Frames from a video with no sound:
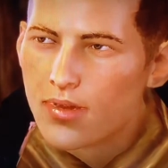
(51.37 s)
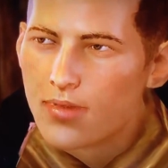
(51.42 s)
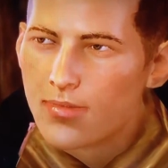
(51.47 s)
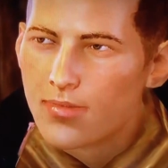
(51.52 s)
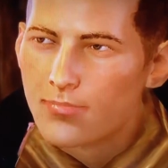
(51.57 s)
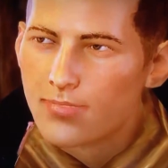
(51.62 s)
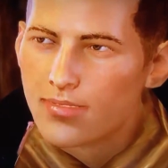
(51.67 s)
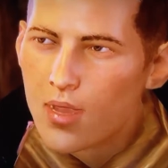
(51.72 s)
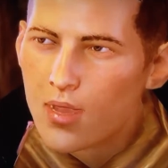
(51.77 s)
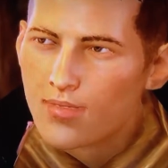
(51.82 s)

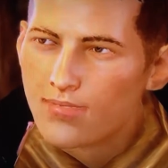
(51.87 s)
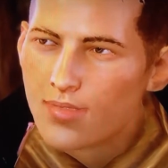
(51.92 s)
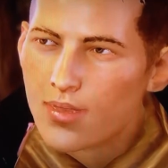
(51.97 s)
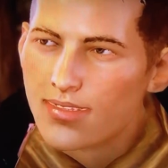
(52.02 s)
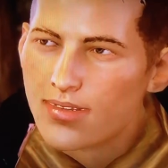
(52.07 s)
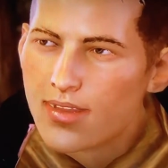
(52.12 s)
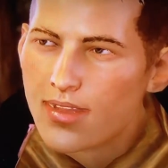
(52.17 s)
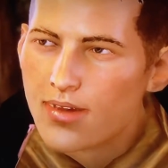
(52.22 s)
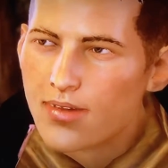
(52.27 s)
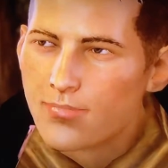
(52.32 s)
Let me know if you
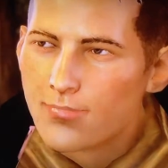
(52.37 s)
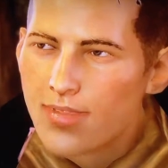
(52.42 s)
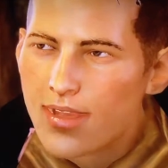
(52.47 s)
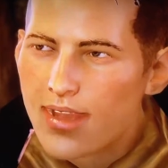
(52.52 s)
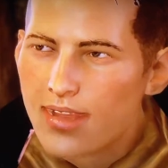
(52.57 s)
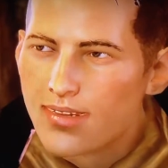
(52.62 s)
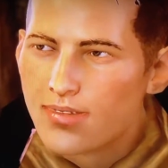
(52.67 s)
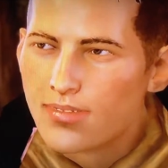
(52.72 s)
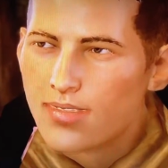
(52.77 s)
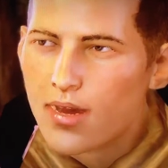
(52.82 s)
need help
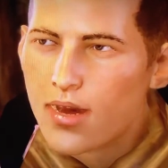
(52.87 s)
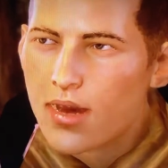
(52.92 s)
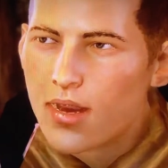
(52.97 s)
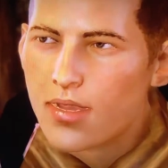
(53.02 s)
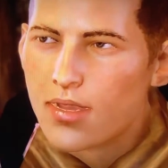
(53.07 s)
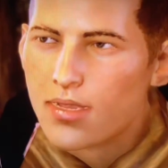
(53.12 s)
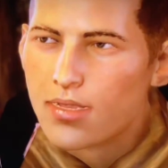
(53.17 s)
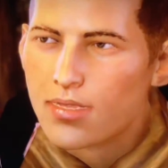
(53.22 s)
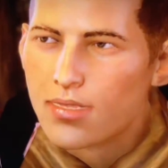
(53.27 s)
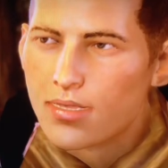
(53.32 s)
binding.
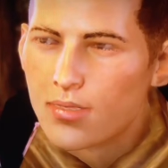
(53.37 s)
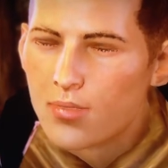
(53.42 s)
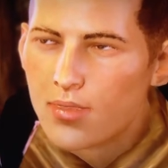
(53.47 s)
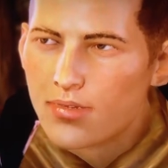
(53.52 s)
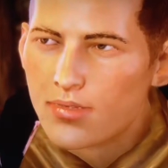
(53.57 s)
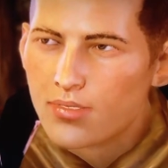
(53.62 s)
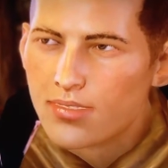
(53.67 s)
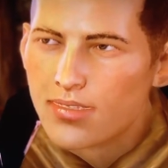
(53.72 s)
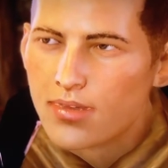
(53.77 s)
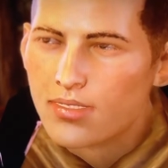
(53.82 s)
You
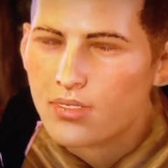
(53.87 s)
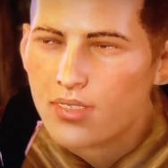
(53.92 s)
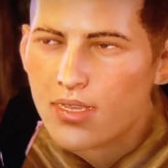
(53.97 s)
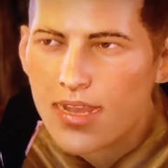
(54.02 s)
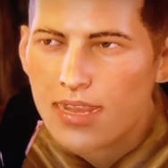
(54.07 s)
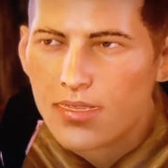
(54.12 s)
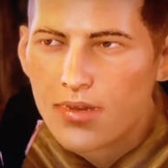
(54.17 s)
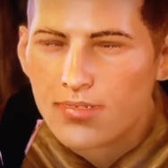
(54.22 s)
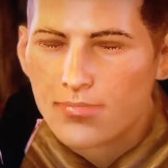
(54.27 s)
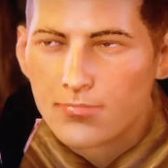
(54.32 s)
could really
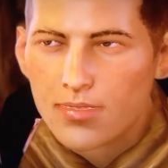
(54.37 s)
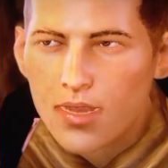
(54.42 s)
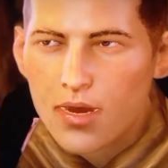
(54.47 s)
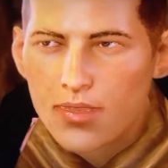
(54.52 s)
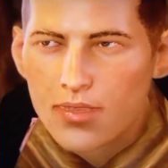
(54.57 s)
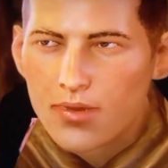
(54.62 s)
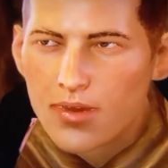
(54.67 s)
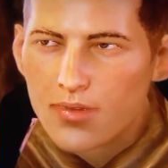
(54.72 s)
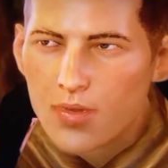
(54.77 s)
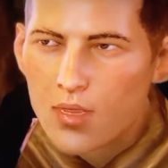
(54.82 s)
chisel something out
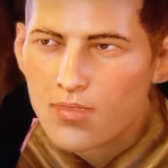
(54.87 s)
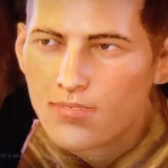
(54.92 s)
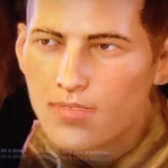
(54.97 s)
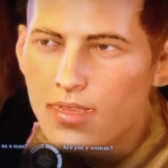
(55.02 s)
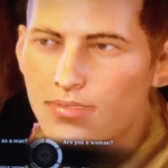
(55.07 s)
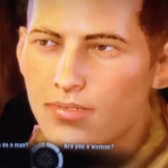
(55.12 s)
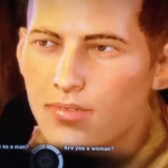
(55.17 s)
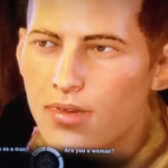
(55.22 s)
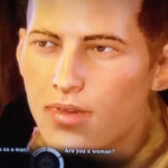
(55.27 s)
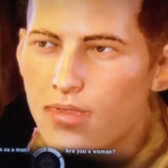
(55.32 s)
of that
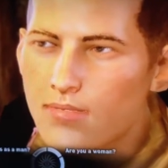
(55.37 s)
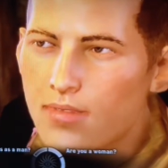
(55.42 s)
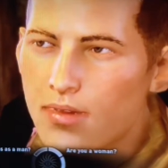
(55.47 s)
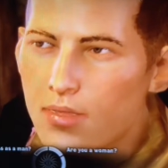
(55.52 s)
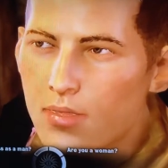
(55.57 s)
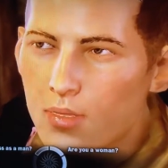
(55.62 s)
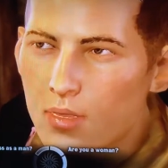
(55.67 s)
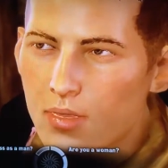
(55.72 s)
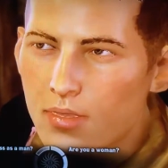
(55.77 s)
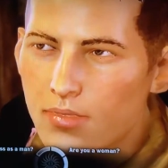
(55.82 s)
overstuffed
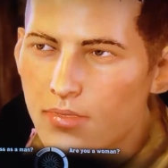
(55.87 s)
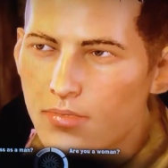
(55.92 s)
look.